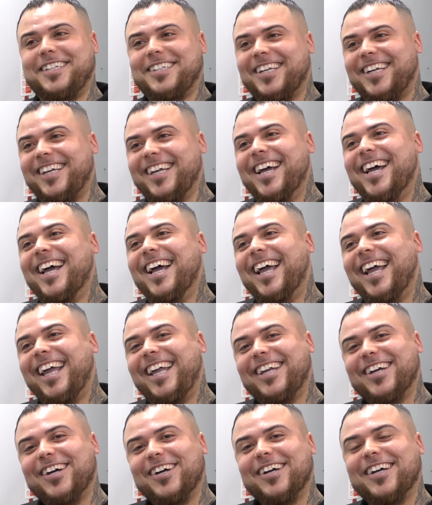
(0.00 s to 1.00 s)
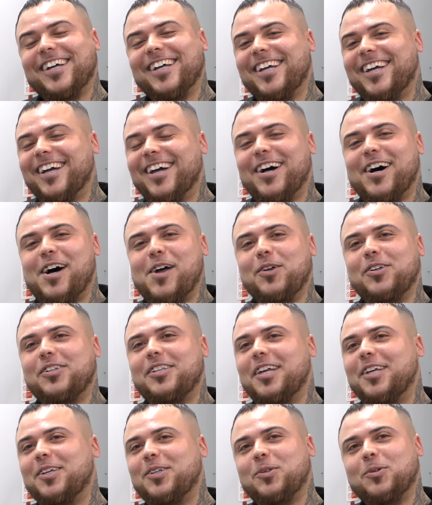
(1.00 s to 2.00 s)
He's, yeah. he, uh, I
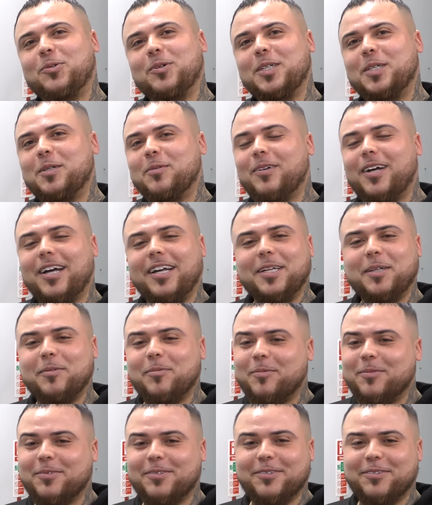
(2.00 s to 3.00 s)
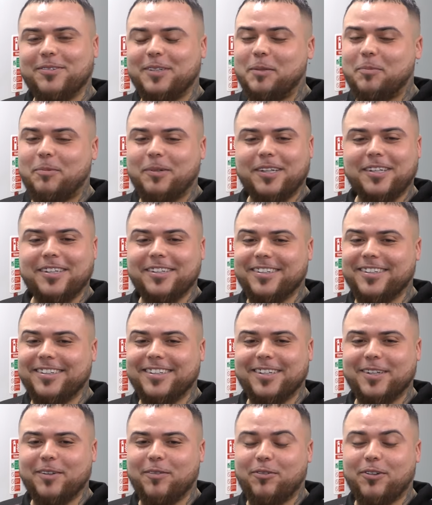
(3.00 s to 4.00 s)
used to hear stories about him flipping
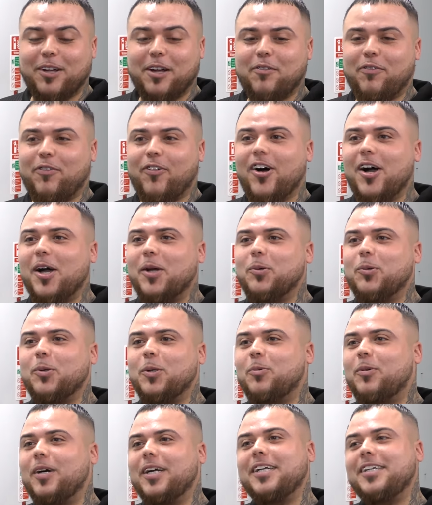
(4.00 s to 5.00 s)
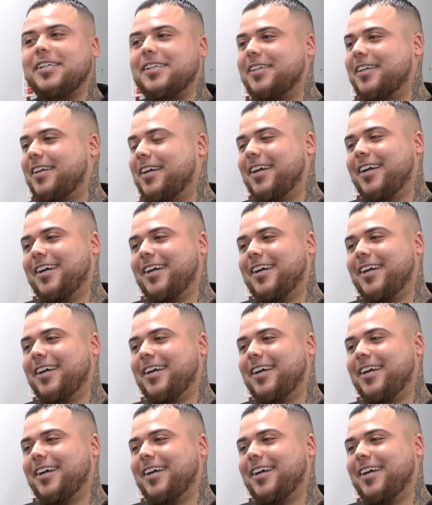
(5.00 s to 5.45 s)
like fighting all the way